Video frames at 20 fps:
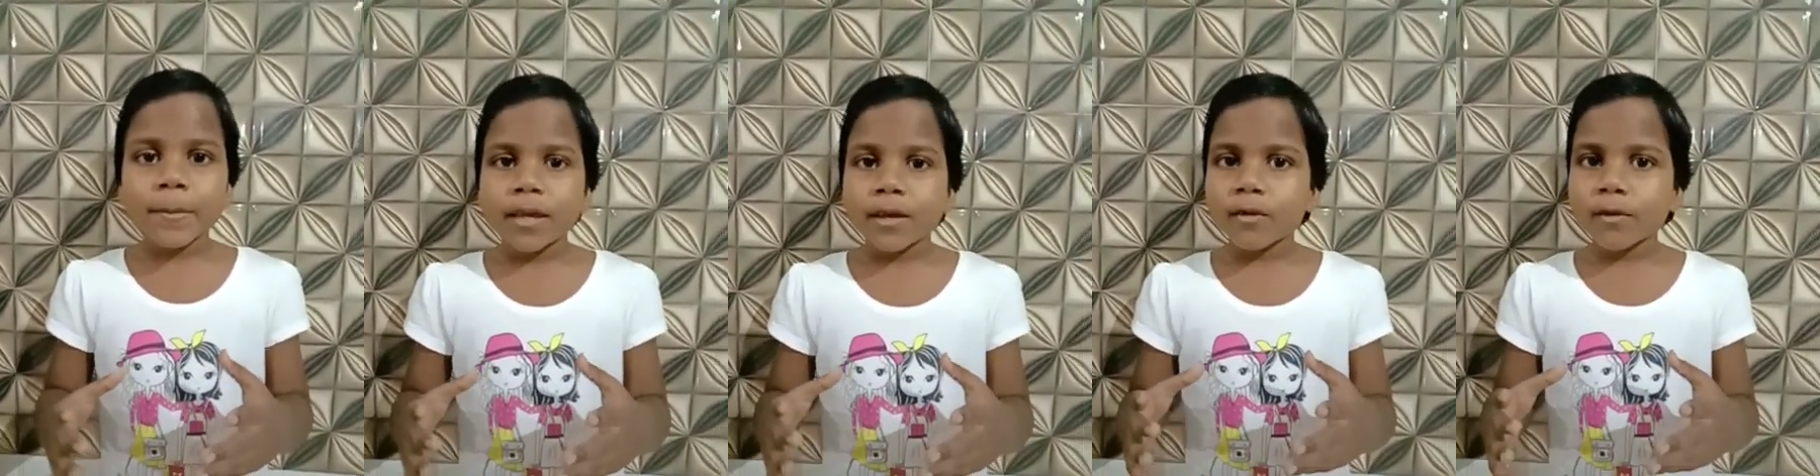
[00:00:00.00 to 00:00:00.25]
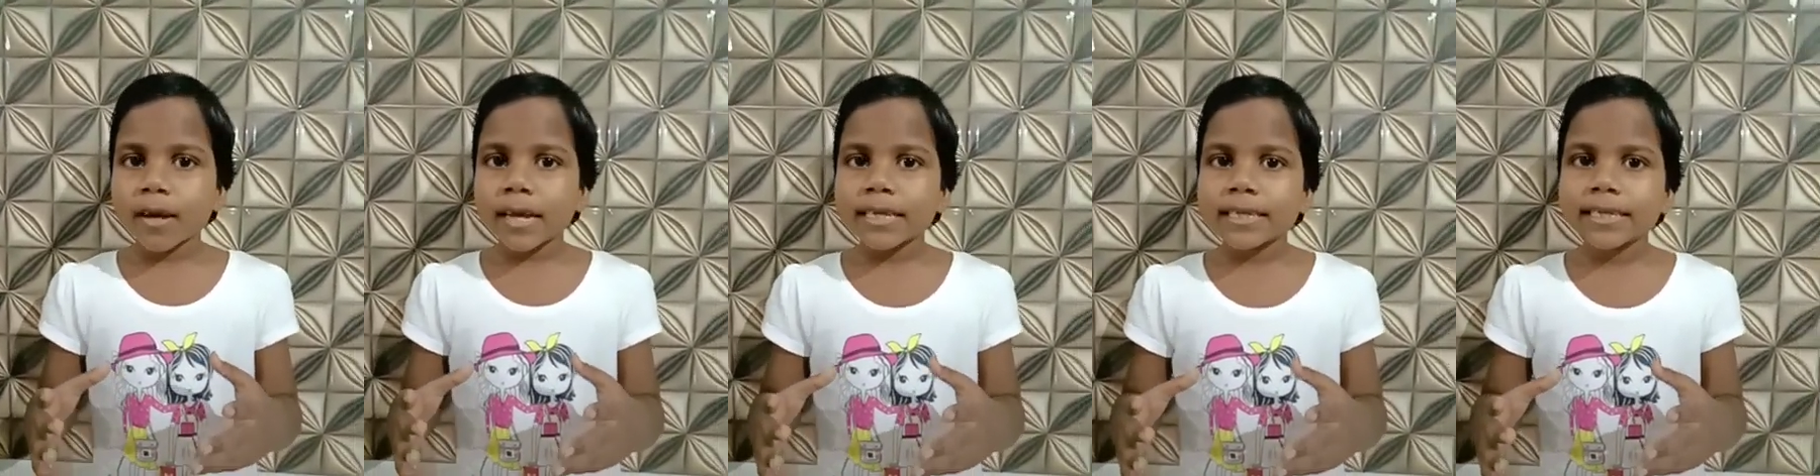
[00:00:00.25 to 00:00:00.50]

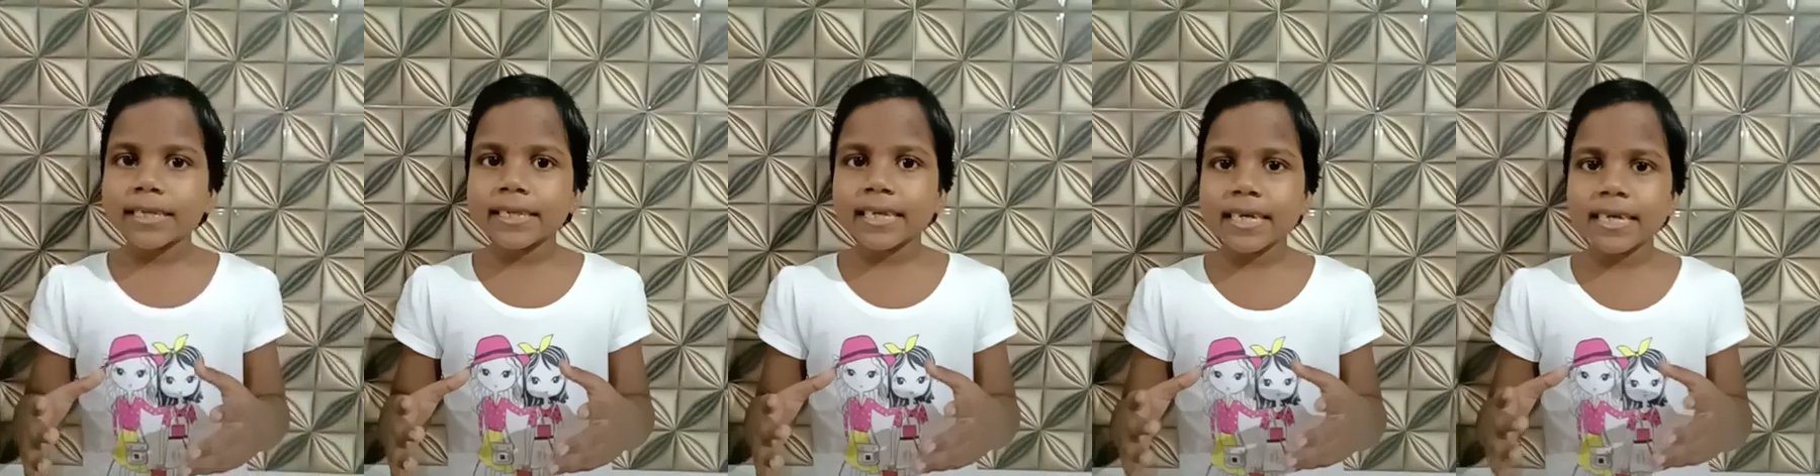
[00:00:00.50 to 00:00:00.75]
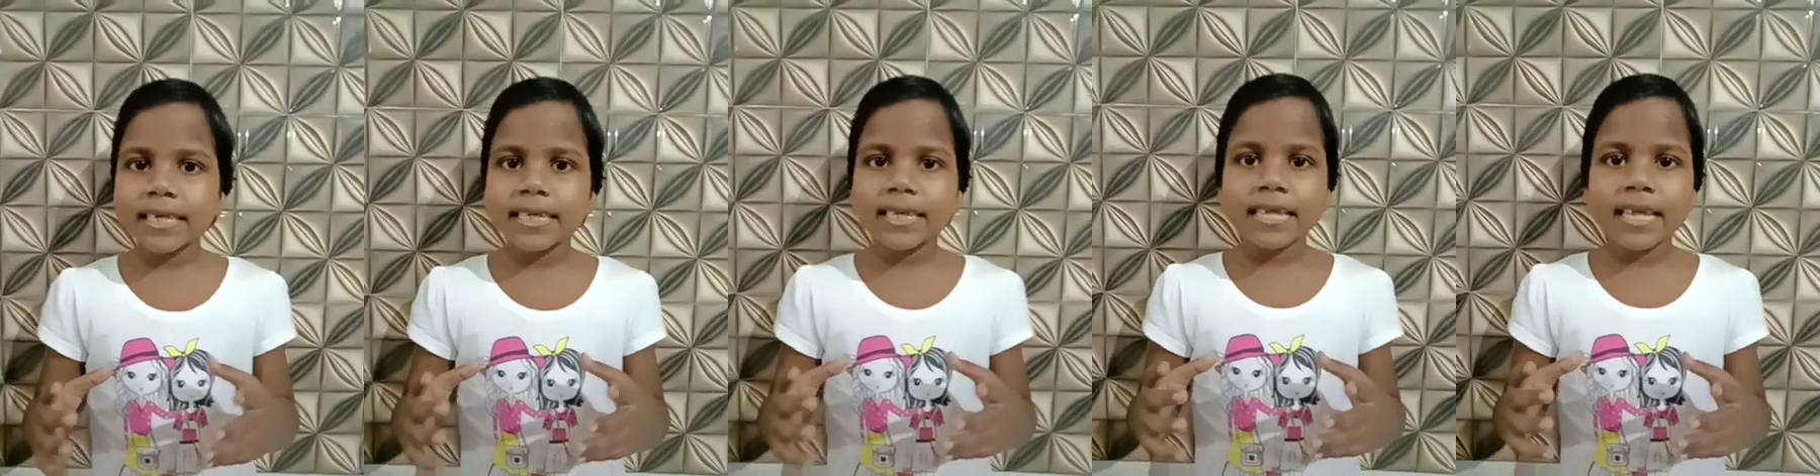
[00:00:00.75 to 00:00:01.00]

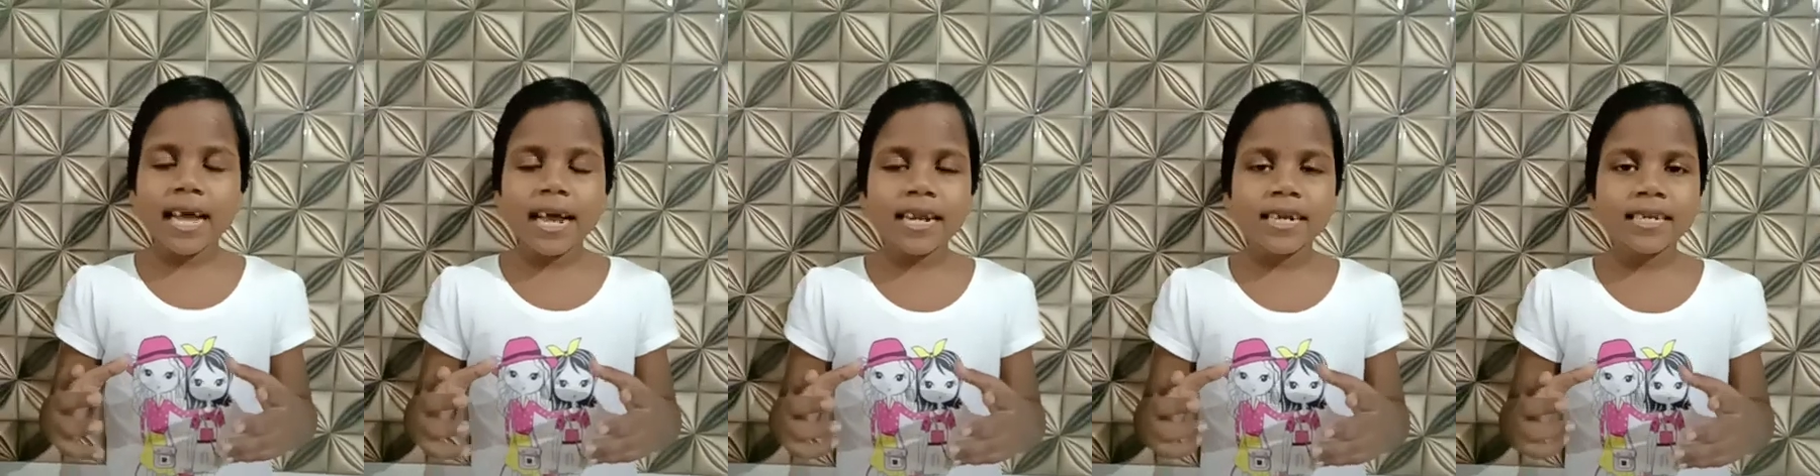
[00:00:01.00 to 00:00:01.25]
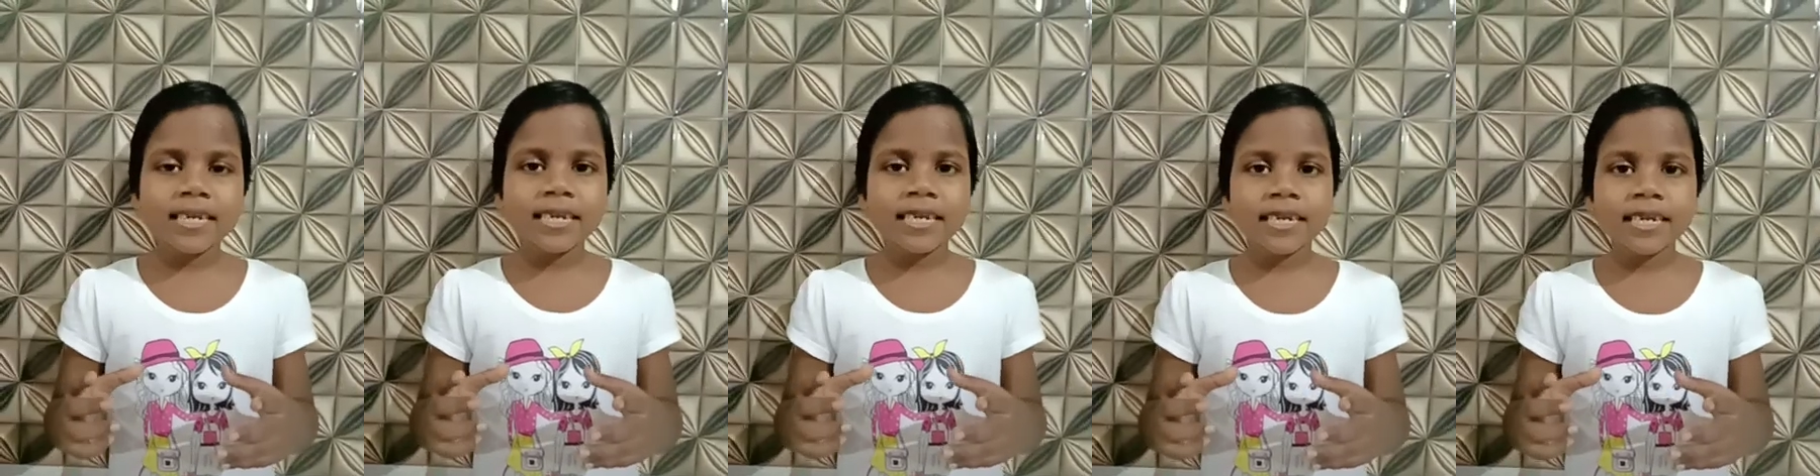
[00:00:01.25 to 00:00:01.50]
see
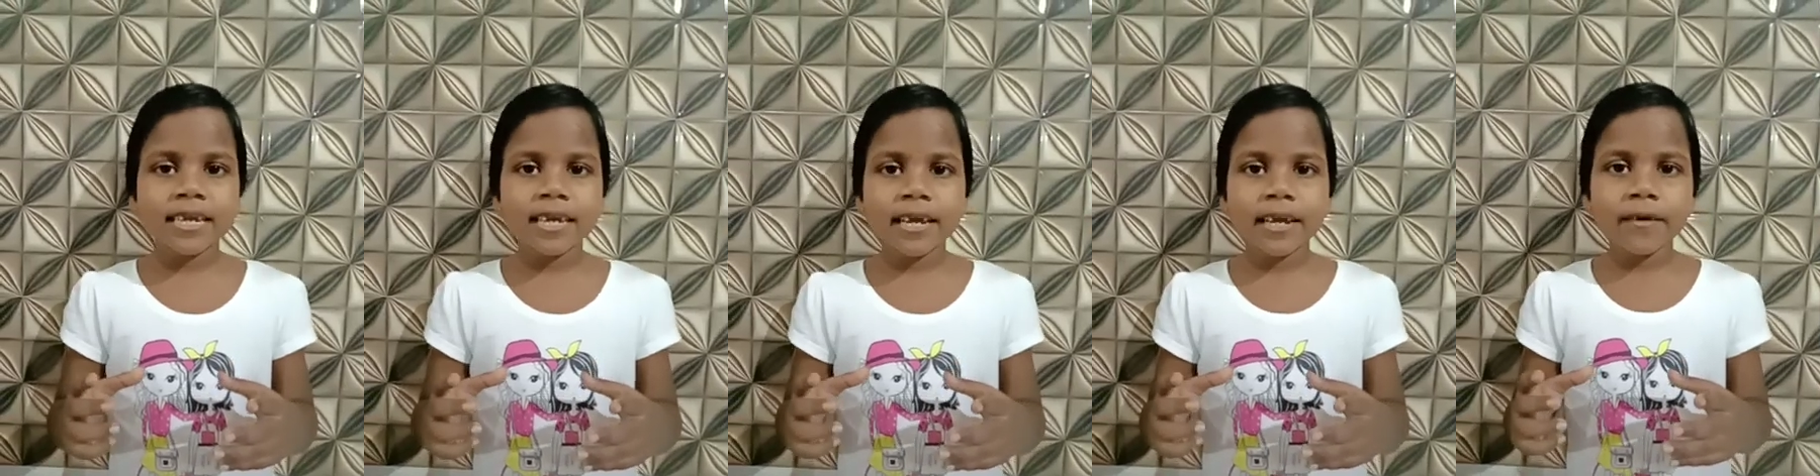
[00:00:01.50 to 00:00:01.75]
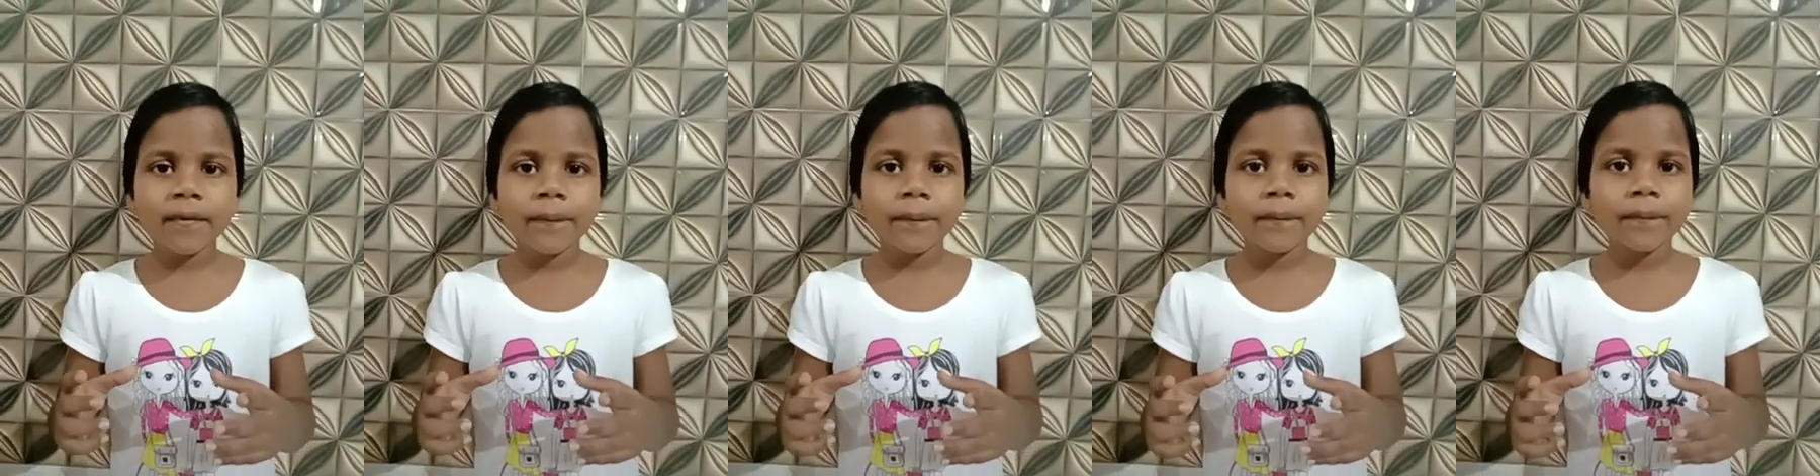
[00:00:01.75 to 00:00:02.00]
that
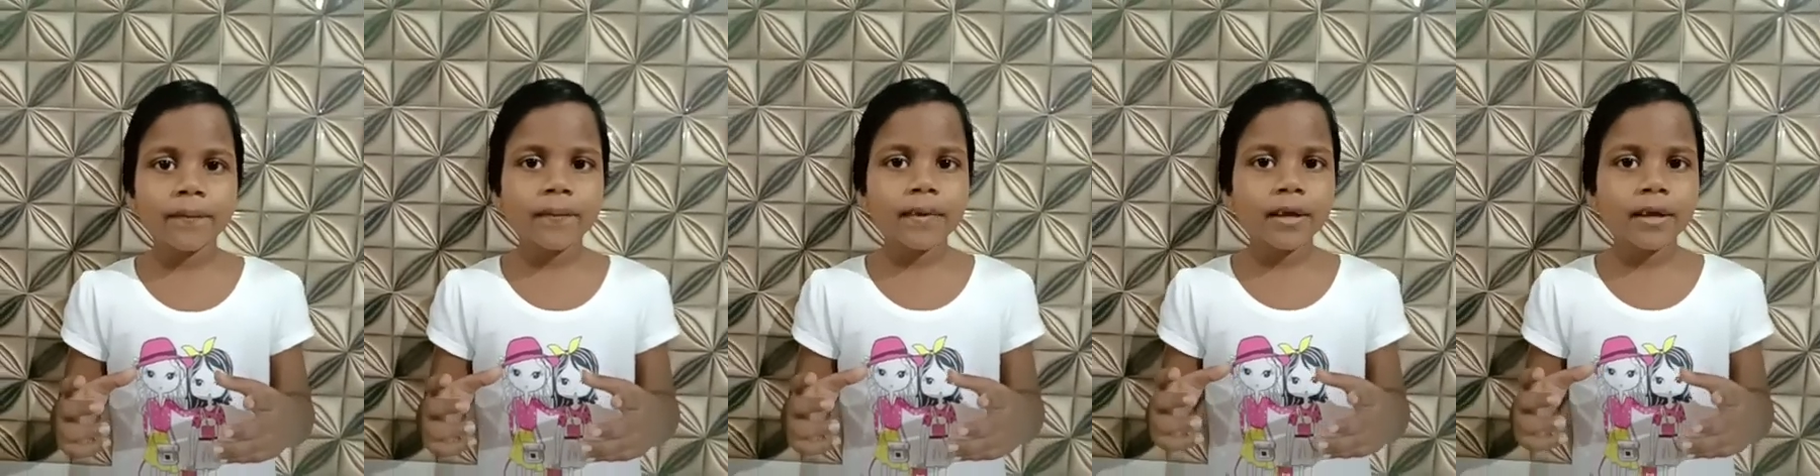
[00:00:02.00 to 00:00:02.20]
if